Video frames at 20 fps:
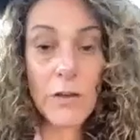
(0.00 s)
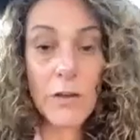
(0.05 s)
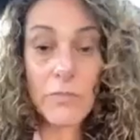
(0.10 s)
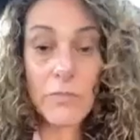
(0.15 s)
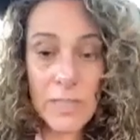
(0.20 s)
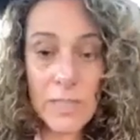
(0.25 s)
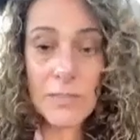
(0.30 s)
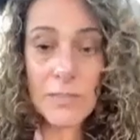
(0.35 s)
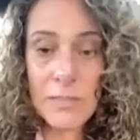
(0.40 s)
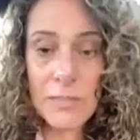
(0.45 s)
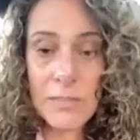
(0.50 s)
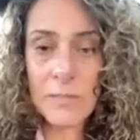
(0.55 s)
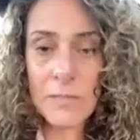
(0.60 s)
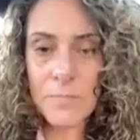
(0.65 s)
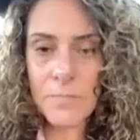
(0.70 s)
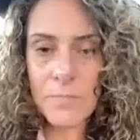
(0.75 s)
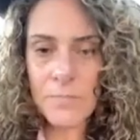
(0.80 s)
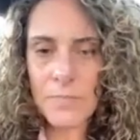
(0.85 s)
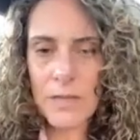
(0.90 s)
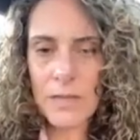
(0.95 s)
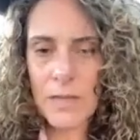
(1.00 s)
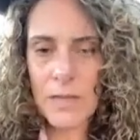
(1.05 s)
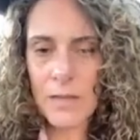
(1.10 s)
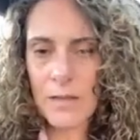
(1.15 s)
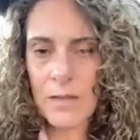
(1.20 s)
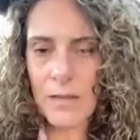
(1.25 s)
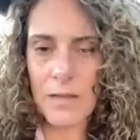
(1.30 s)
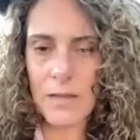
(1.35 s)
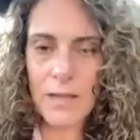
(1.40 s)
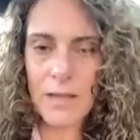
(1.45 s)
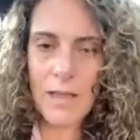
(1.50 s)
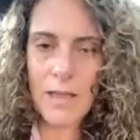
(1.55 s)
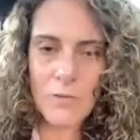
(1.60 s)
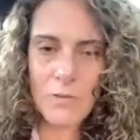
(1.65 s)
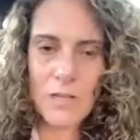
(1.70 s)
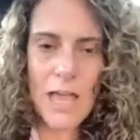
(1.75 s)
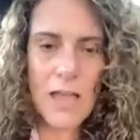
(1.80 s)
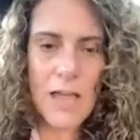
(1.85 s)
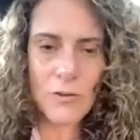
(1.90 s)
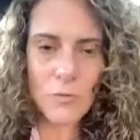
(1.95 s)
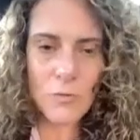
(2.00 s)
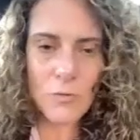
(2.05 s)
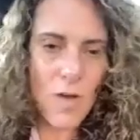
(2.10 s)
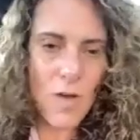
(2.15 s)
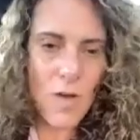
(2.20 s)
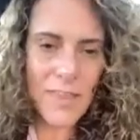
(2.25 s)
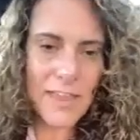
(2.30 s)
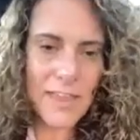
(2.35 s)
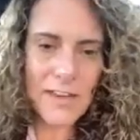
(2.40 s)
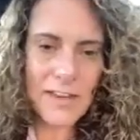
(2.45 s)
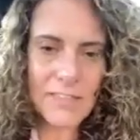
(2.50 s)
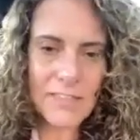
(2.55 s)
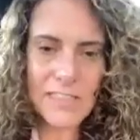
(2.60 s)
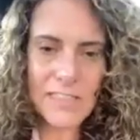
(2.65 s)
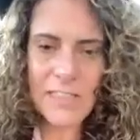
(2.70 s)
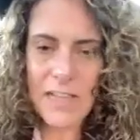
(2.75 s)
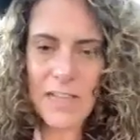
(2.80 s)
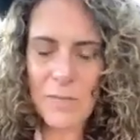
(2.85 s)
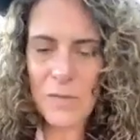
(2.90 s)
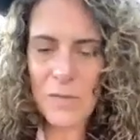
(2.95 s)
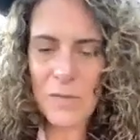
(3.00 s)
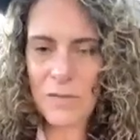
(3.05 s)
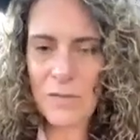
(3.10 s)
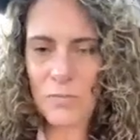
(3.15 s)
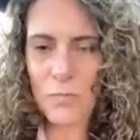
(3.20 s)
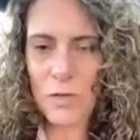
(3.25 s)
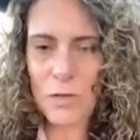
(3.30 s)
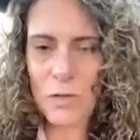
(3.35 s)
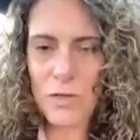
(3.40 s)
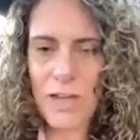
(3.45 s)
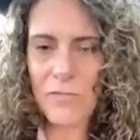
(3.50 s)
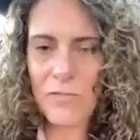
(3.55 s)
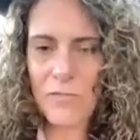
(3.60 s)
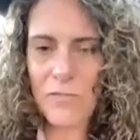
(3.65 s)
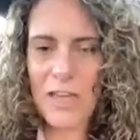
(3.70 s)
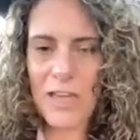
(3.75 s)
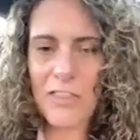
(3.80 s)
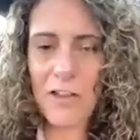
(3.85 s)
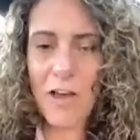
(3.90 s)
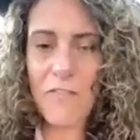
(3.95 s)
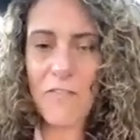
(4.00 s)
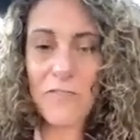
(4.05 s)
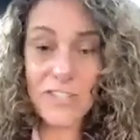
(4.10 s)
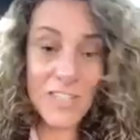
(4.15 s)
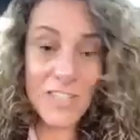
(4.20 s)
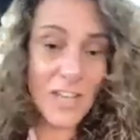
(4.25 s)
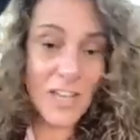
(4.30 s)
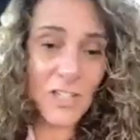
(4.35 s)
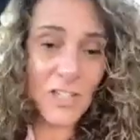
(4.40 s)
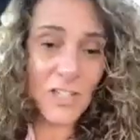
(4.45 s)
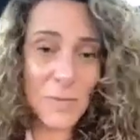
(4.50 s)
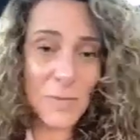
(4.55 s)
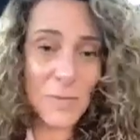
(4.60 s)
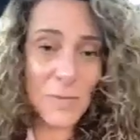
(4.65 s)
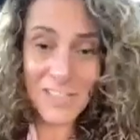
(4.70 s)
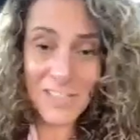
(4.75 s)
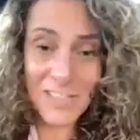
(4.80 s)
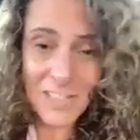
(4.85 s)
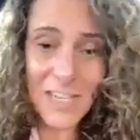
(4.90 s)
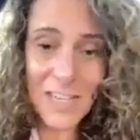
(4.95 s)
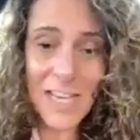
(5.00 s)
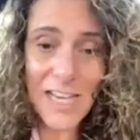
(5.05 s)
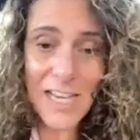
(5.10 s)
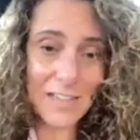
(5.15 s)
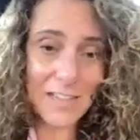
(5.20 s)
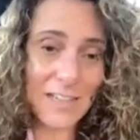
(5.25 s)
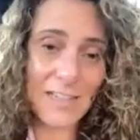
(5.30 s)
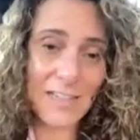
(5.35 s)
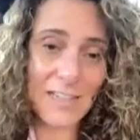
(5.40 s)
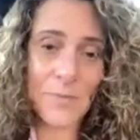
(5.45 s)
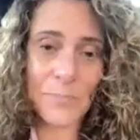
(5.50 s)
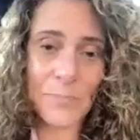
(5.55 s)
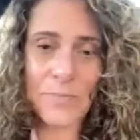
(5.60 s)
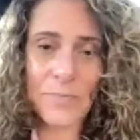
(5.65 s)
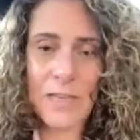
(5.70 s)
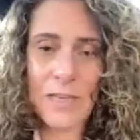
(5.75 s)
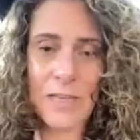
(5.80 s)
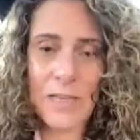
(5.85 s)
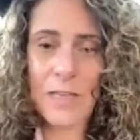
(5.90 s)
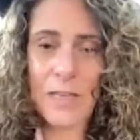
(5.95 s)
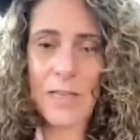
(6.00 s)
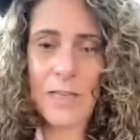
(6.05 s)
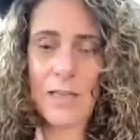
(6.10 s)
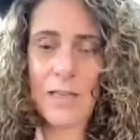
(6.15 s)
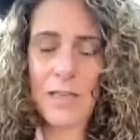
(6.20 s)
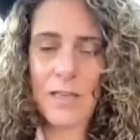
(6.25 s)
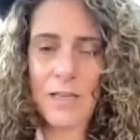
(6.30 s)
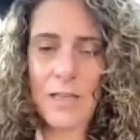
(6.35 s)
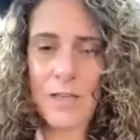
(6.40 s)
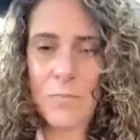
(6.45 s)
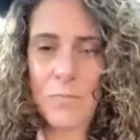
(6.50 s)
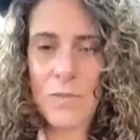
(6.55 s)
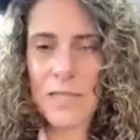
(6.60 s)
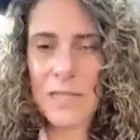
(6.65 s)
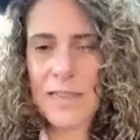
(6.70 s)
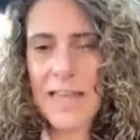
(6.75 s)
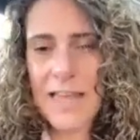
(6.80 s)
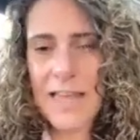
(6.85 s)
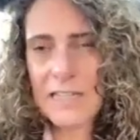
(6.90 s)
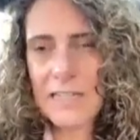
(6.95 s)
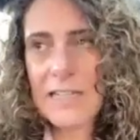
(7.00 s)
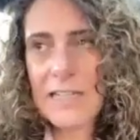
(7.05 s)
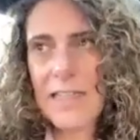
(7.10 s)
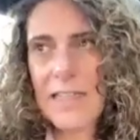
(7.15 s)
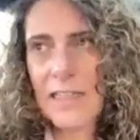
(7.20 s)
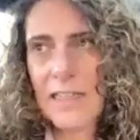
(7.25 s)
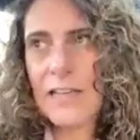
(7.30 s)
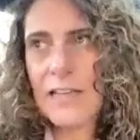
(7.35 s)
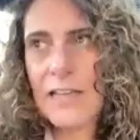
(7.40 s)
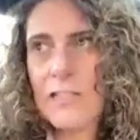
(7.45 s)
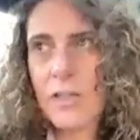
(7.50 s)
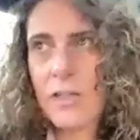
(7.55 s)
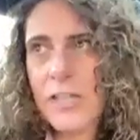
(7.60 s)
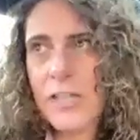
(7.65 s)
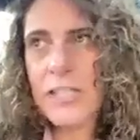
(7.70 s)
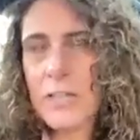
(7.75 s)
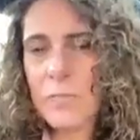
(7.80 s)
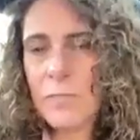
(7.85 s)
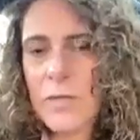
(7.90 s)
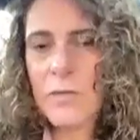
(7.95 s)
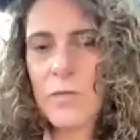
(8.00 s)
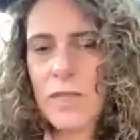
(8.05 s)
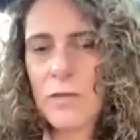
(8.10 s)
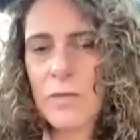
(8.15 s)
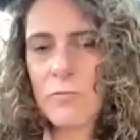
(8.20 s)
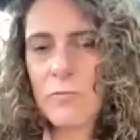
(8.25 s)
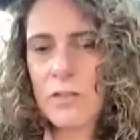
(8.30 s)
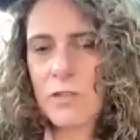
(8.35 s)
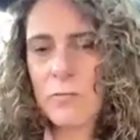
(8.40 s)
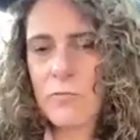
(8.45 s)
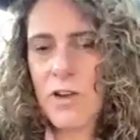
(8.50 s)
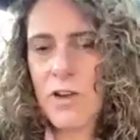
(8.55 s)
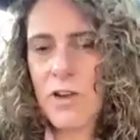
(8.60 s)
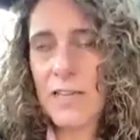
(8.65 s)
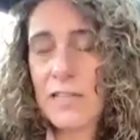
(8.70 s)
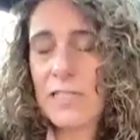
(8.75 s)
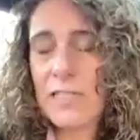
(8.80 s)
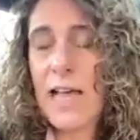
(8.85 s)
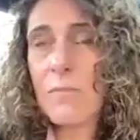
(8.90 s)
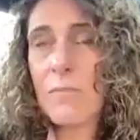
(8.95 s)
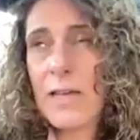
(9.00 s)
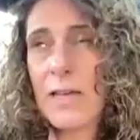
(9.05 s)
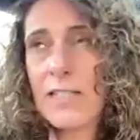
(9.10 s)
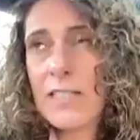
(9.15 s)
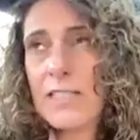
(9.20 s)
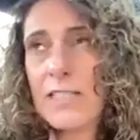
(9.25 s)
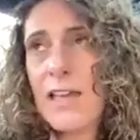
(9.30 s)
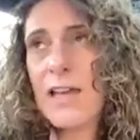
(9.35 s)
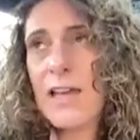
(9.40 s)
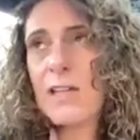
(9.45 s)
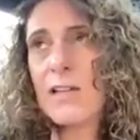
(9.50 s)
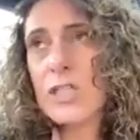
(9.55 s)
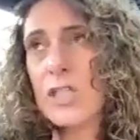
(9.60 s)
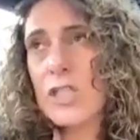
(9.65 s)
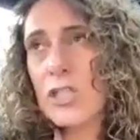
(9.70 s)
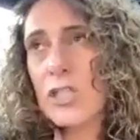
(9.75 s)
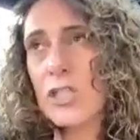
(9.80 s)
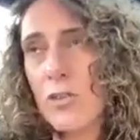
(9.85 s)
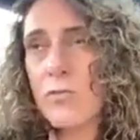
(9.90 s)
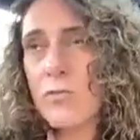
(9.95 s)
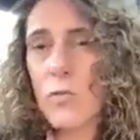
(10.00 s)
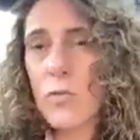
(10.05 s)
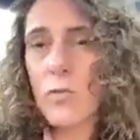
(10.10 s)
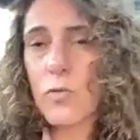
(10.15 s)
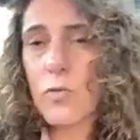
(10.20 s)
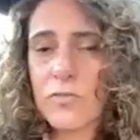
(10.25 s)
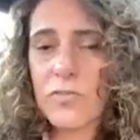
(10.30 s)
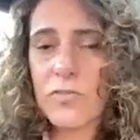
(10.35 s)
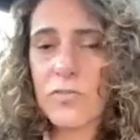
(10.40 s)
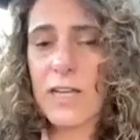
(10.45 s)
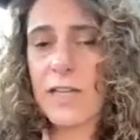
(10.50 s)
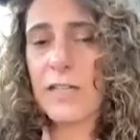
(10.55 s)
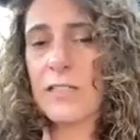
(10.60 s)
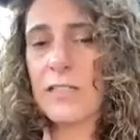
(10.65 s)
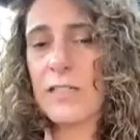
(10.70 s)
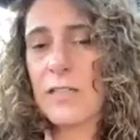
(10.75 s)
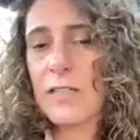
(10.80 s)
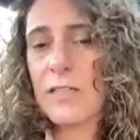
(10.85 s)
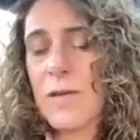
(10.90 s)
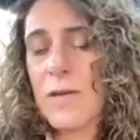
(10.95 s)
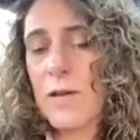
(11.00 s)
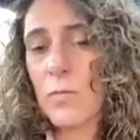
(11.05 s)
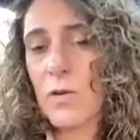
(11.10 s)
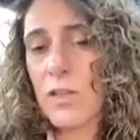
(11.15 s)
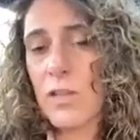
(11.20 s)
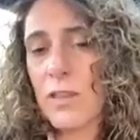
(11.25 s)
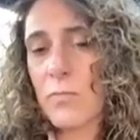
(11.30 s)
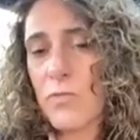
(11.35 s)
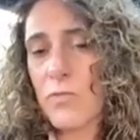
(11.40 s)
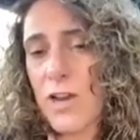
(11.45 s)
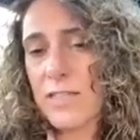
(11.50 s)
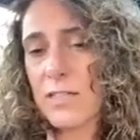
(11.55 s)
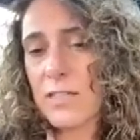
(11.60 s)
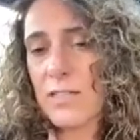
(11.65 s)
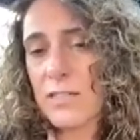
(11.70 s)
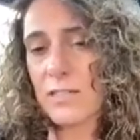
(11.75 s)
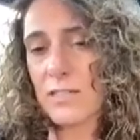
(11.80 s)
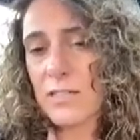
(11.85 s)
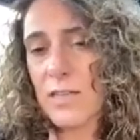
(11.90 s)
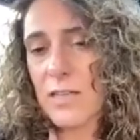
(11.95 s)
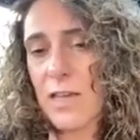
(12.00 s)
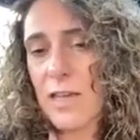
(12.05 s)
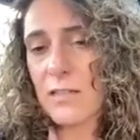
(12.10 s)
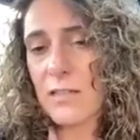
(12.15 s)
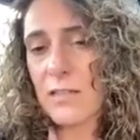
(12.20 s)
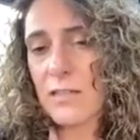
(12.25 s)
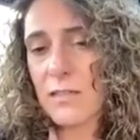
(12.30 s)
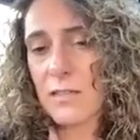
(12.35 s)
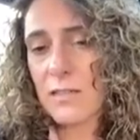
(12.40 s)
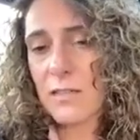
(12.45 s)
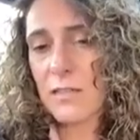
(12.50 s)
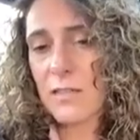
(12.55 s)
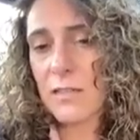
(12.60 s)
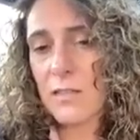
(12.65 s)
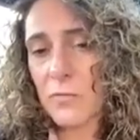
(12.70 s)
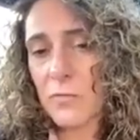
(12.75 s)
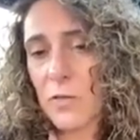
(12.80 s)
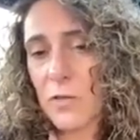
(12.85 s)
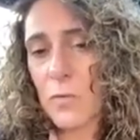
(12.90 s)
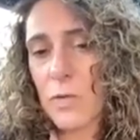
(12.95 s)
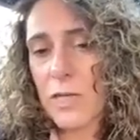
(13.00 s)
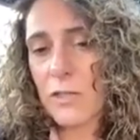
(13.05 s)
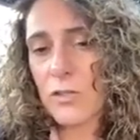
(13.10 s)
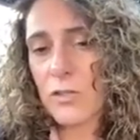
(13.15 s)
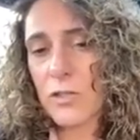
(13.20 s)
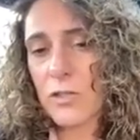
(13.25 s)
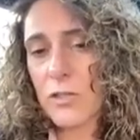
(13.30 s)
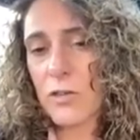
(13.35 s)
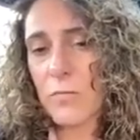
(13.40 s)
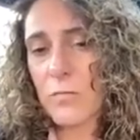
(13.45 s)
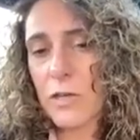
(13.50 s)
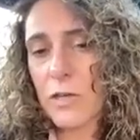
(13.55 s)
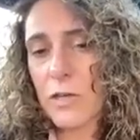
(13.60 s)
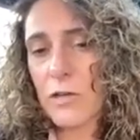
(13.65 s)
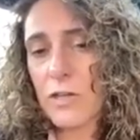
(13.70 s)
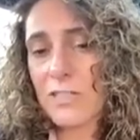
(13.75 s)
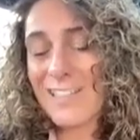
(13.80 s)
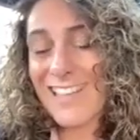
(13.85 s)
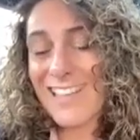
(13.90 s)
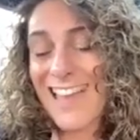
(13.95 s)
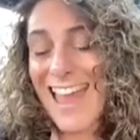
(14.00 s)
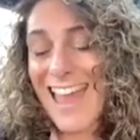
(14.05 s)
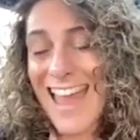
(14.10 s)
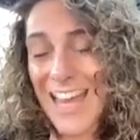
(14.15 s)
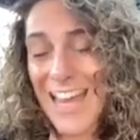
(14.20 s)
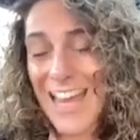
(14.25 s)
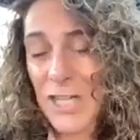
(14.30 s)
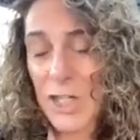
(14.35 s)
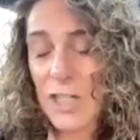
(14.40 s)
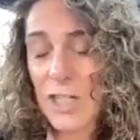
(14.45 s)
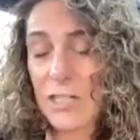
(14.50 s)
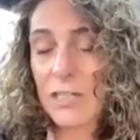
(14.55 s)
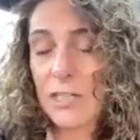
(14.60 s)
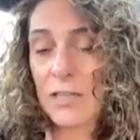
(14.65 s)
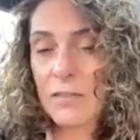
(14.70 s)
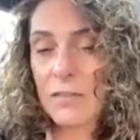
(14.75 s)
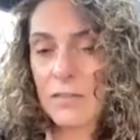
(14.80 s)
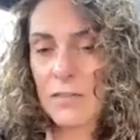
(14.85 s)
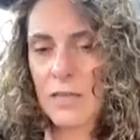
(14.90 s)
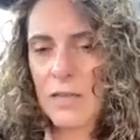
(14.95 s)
of us. And one that, I mean, we could have another conversation about entirely. But that, I think, is going to be where the real break is. I must say I was so fortified by what the president said a few weeks ago, because actually,